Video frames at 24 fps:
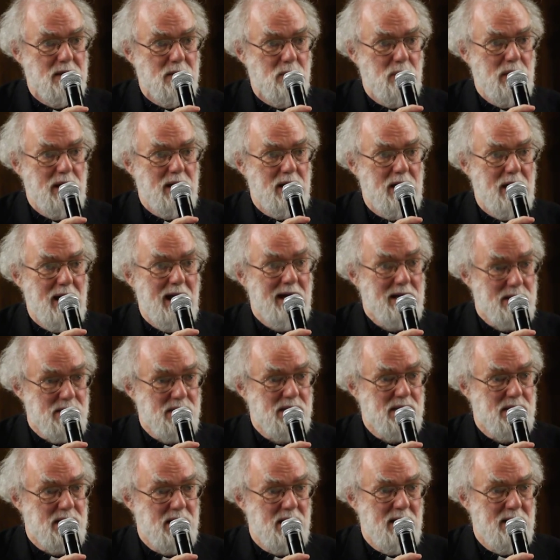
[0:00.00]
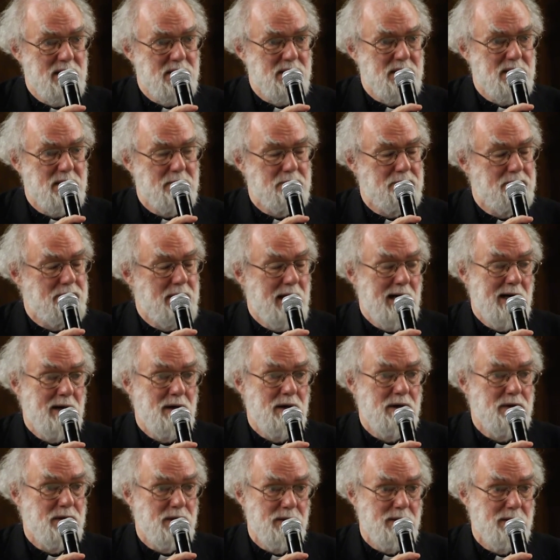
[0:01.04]
we exercise the
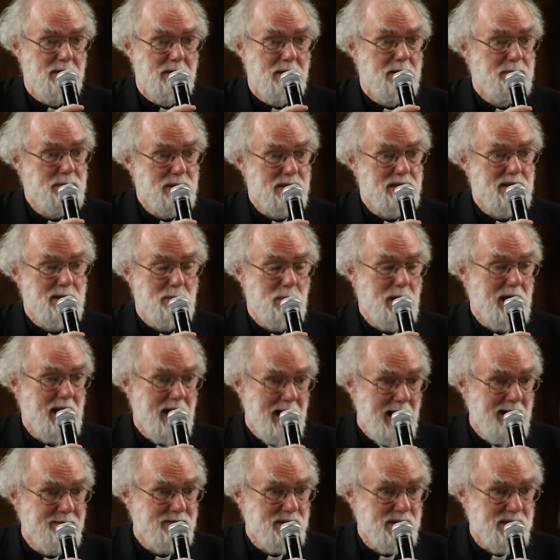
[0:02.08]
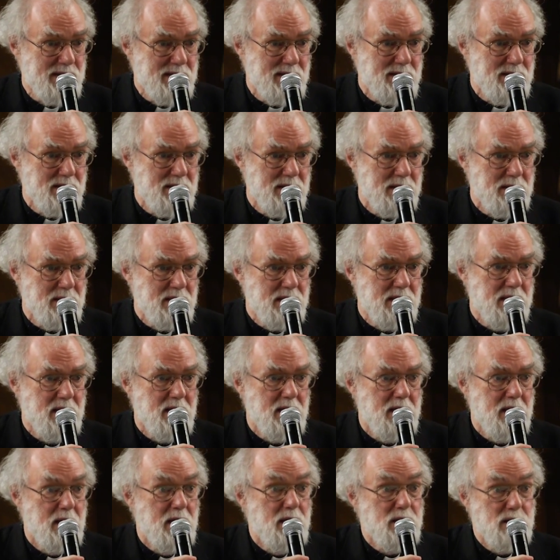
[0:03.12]
power and the liberty we have as citizens
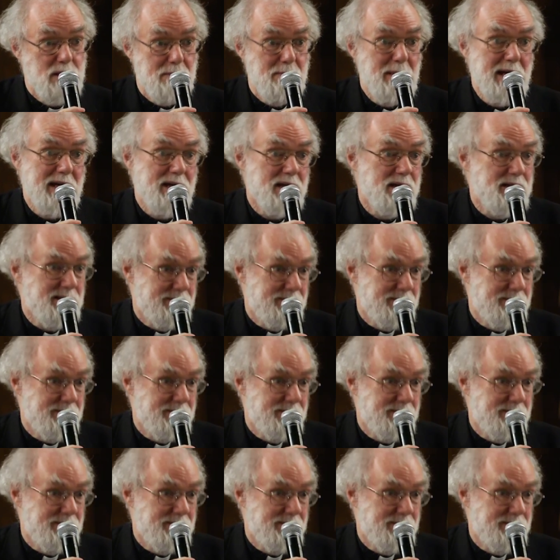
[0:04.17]
to make a